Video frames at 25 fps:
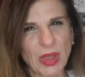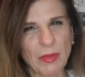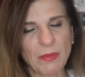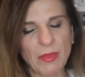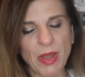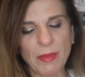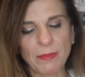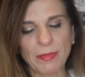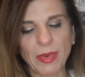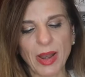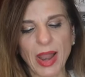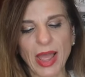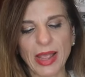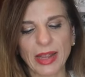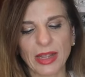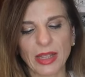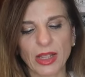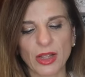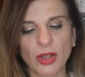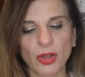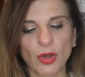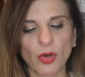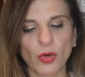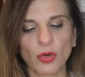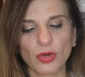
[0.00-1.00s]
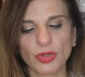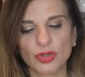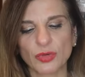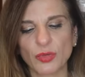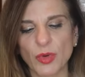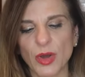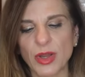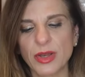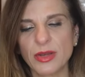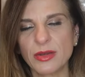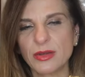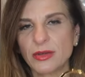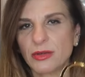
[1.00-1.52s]
my black and gold
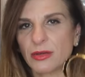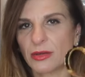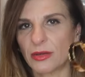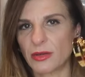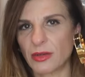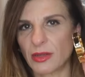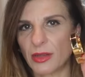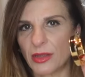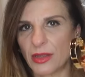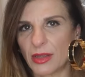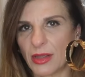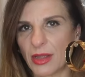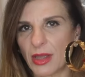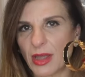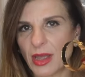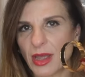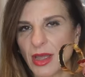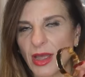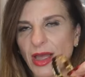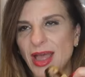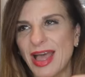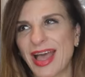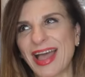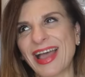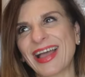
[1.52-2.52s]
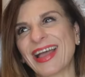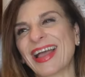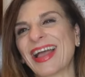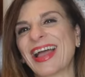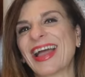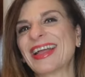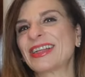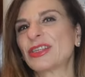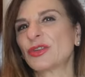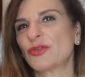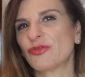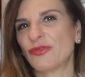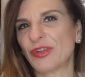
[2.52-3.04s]
one.
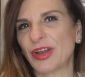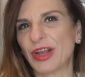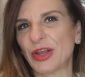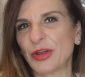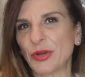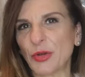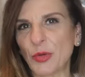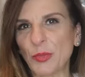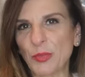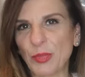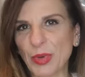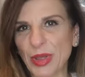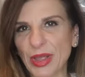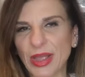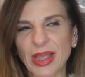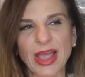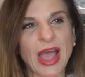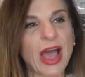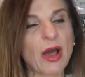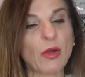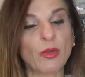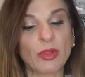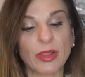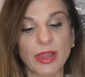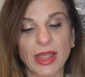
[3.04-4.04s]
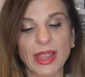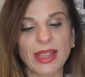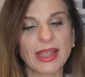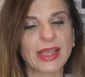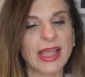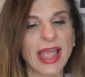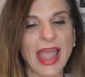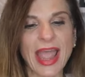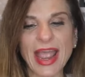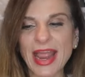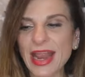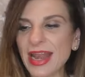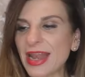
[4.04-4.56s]
I don't really know, but I'll
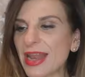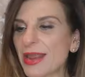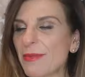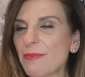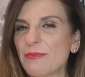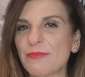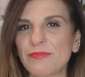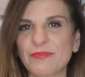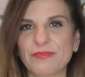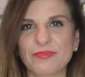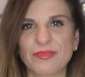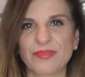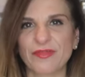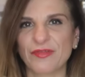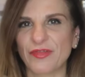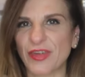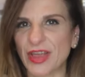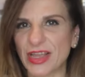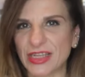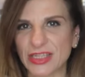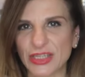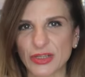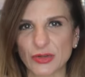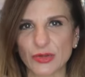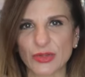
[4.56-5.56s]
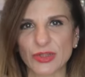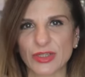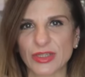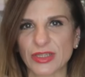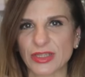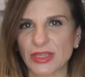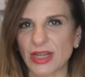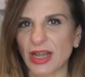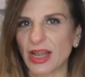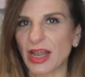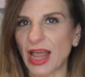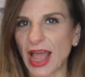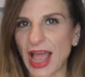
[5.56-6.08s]
link any
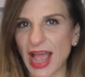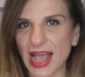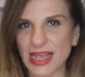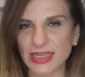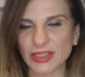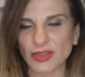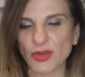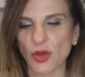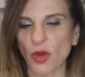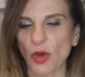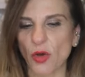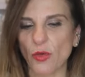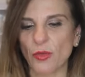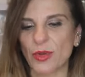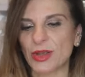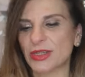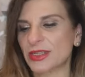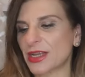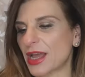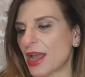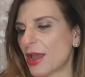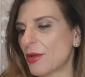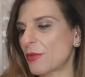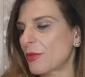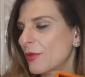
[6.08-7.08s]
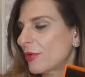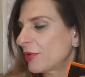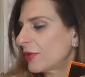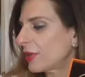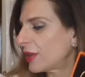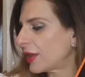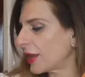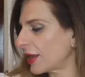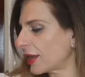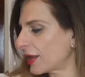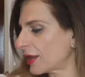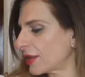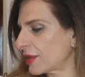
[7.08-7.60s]
videos, as always, I will
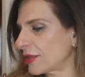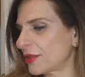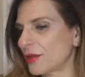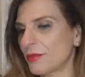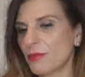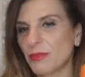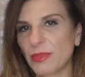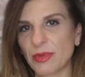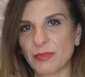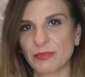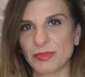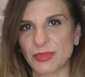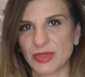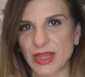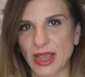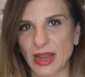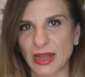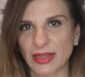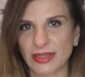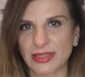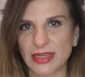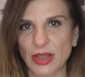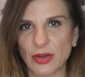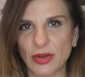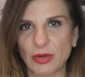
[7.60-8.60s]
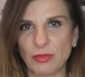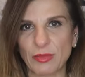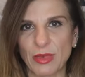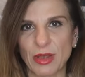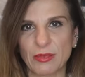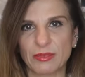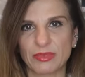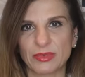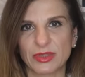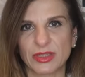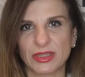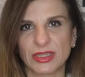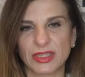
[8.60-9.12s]
link them down in
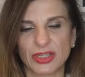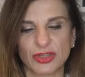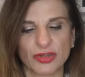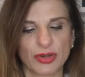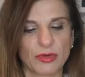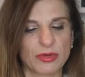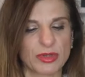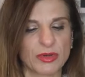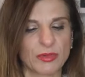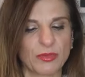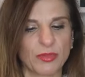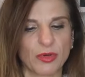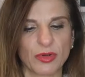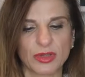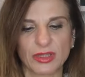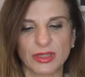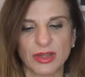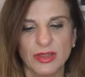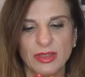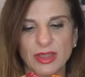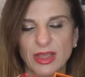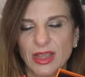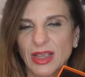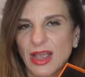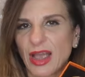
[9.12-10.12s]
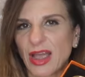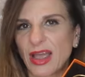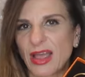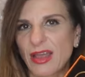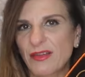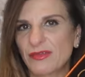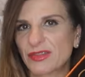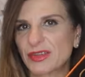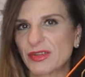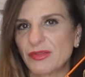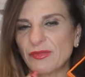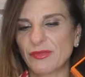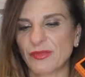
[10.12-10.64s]
my description box. I think I
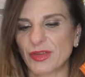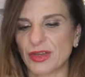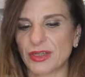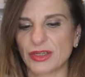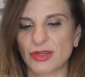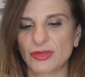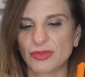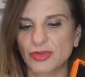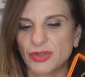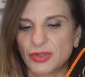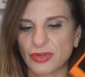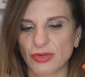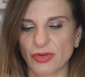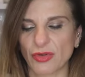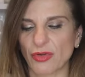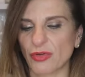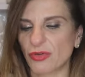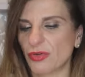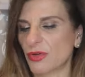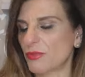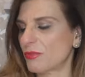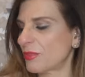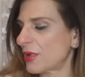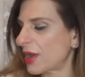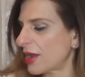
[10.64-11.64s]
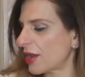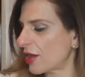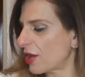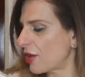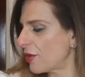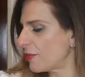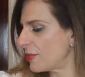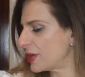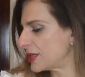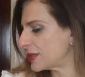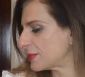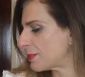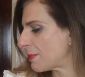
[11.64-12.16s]
have done videos on my
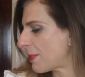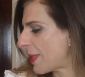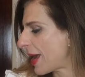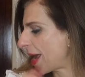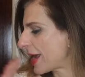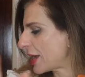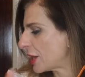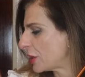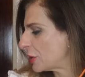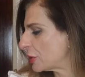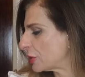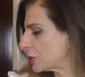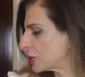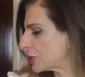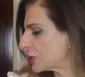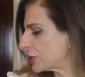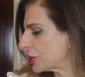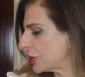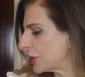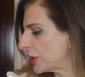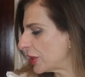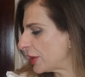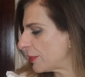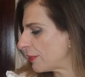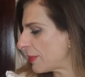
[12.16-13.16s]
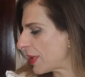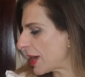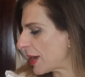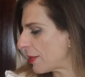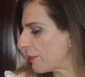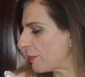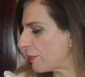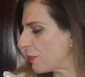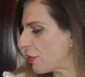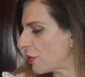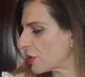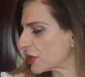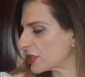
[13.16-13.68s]
Hermes bangles, my
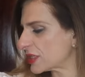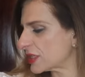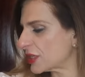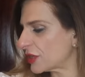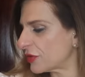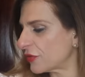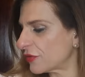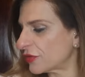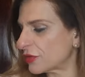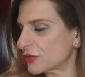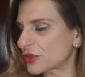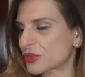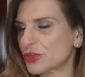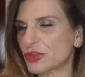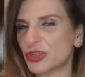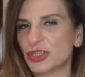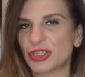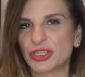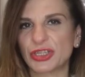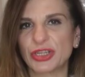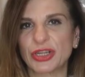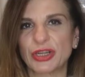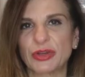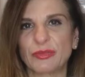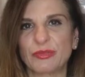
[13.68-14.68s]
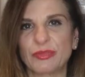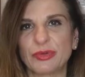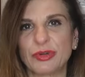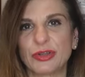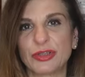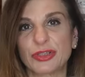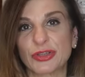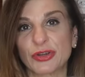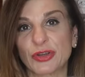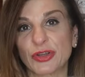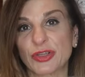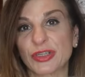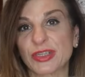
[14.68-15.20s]
unboxing of those Christian
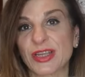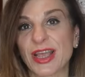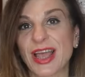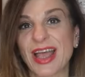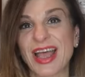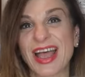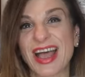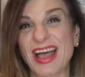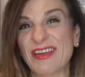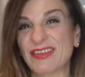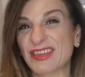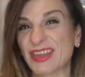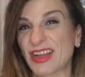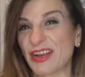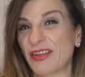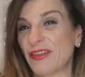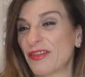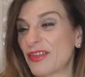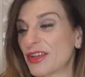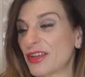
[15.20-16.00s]
Louboutins. I've done a